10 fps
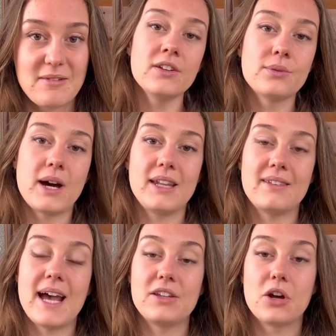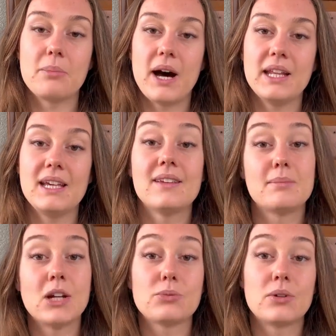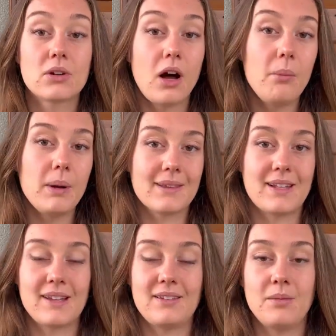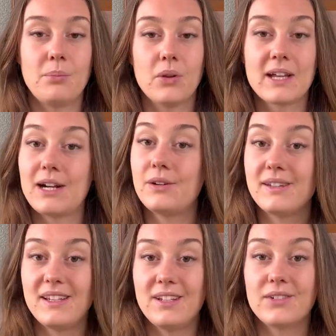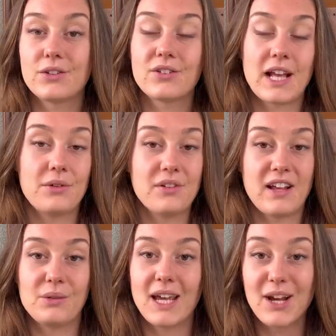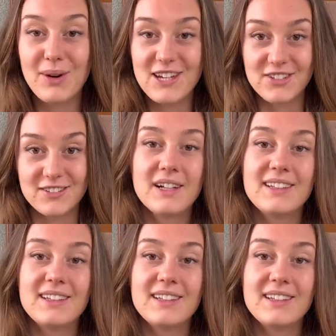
First one is that your body is much more complex than a simple calories in versus calories out equation.